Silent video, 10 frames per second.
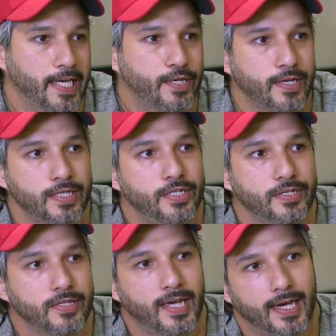I couldn't
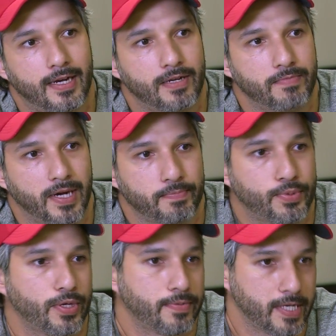do that on my
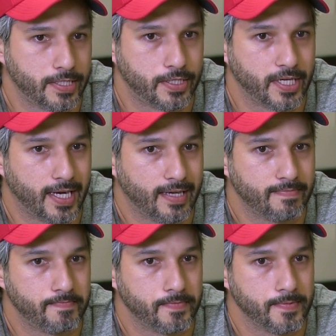previous job,